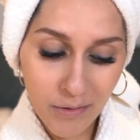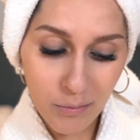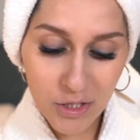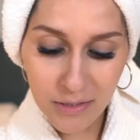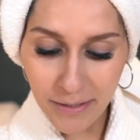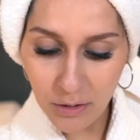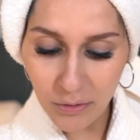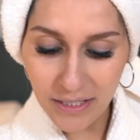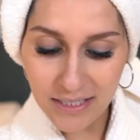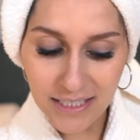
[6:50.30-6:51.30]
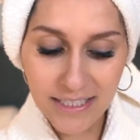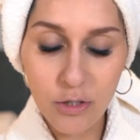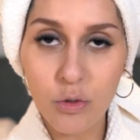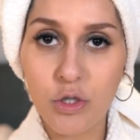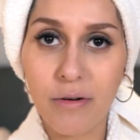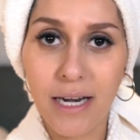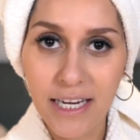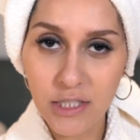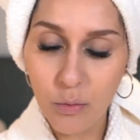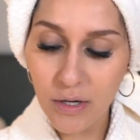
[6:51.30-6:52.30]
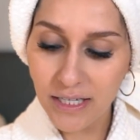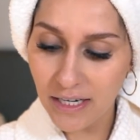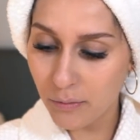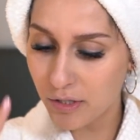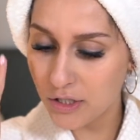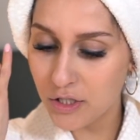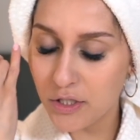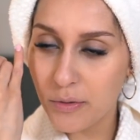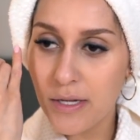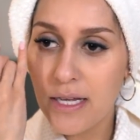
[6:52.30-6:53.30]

which is a bit annoying because I did order a lighter one and I wanted to do